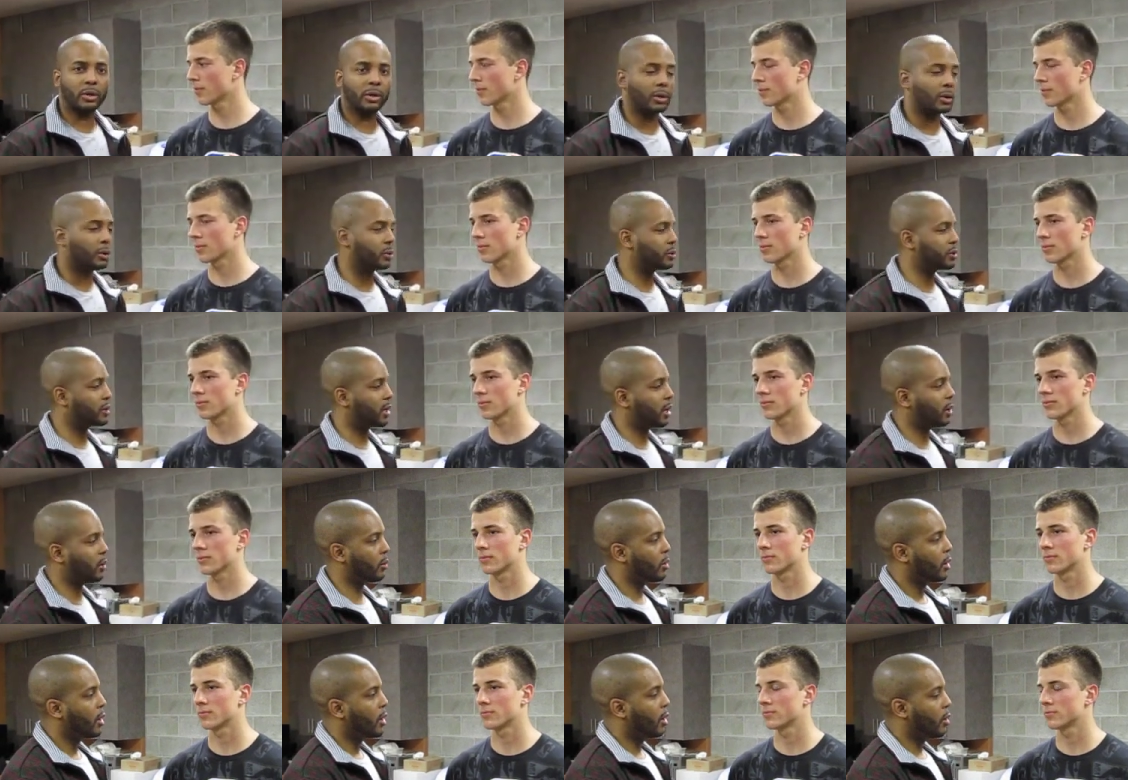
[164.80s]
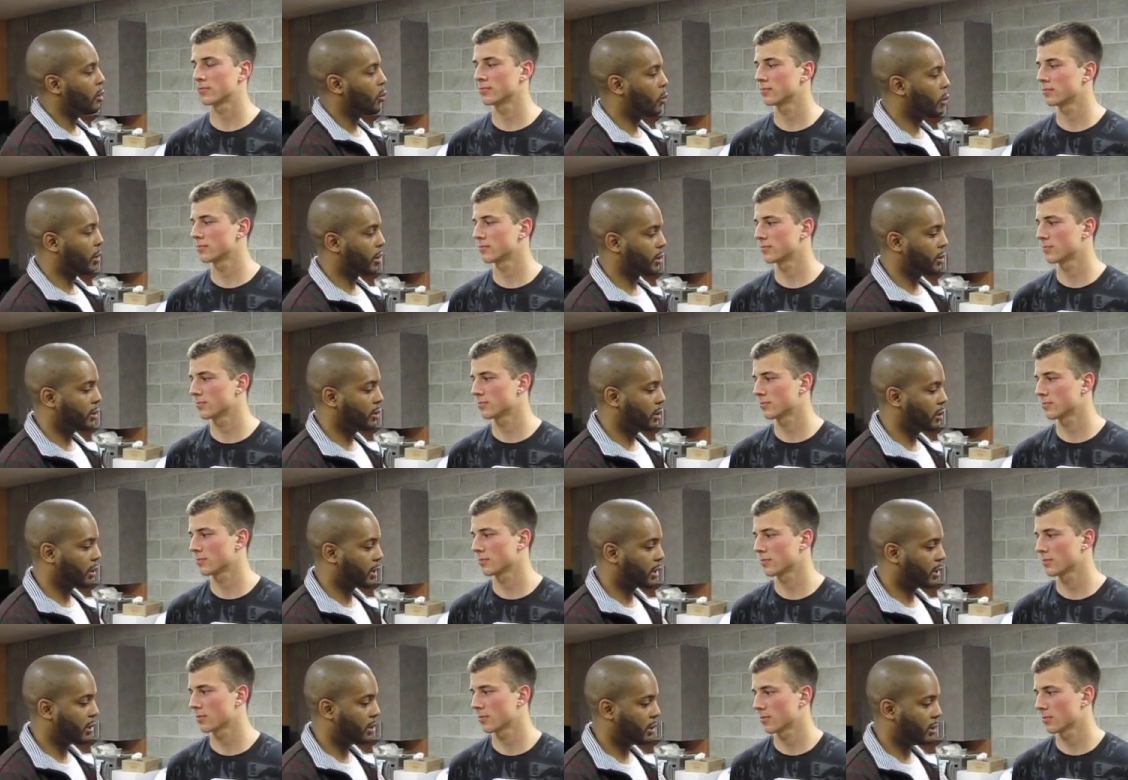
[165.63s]
Speaker 1: close out, where are you
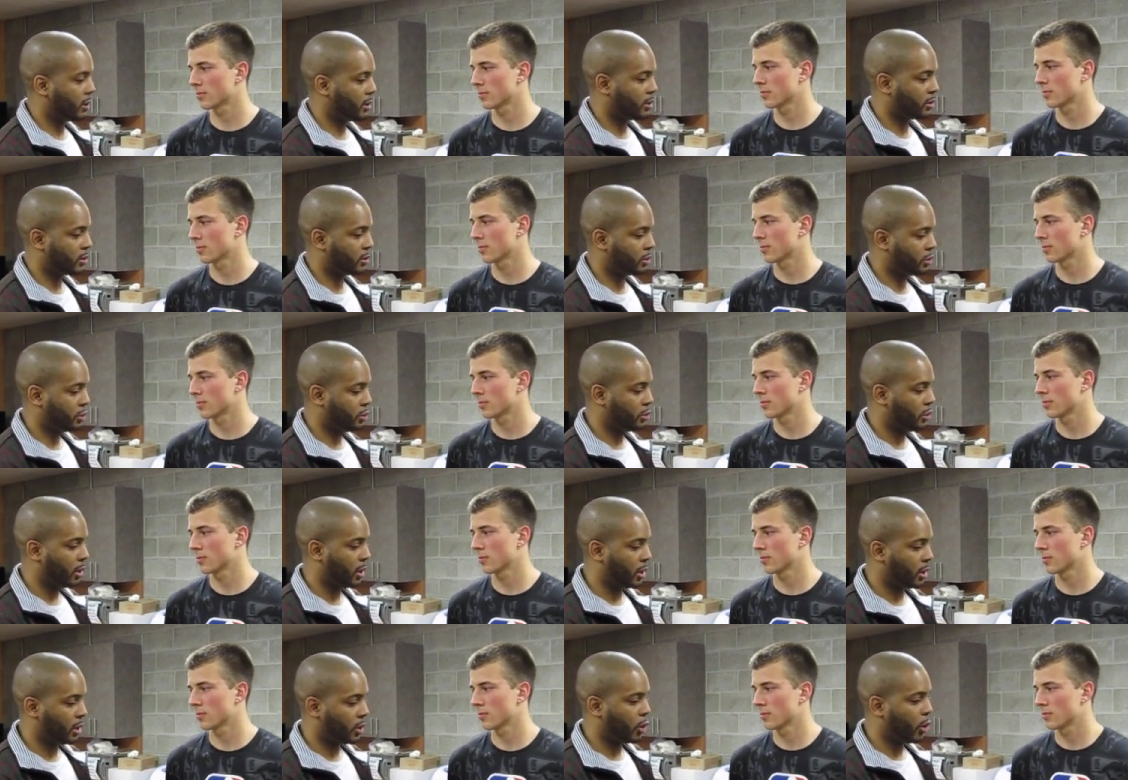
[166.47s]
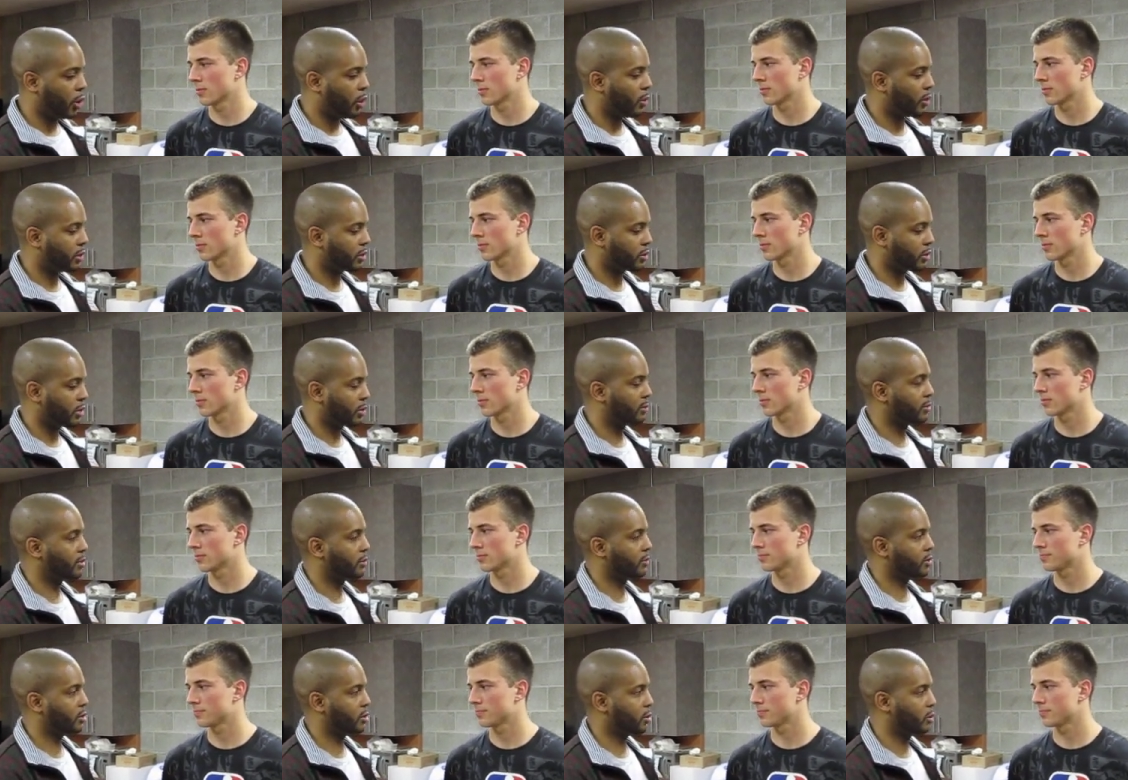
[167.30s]
looking to go in terms
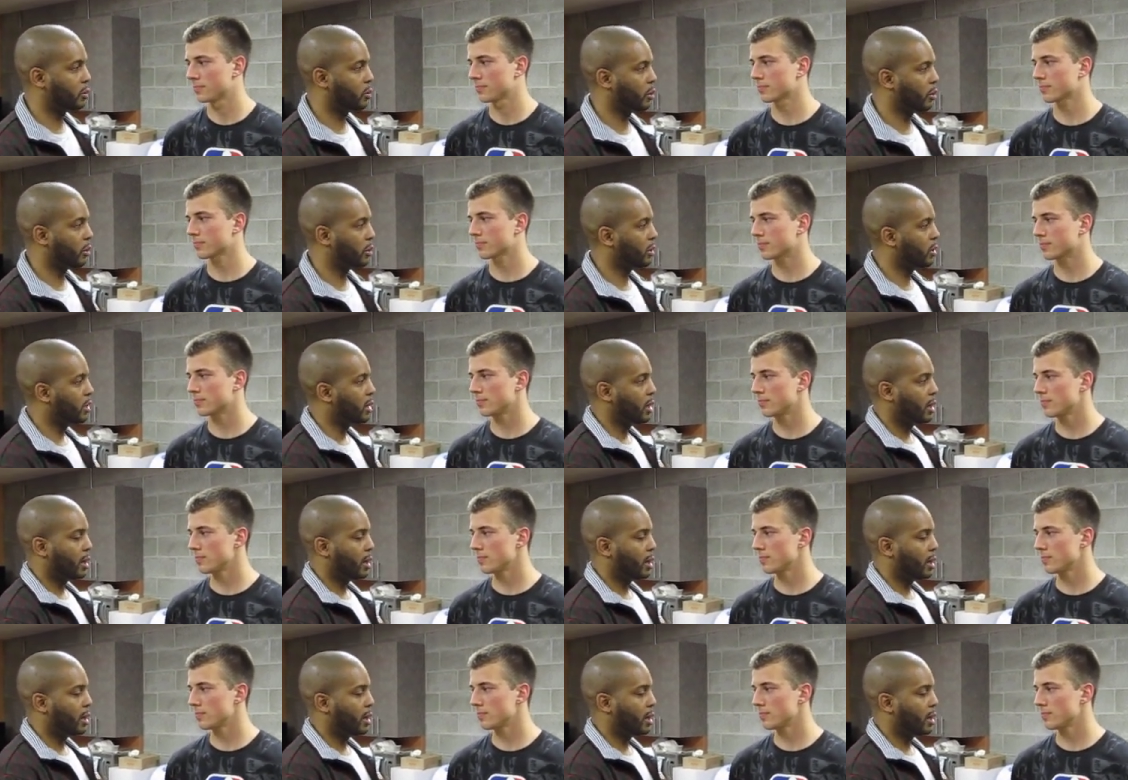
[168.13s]
of school?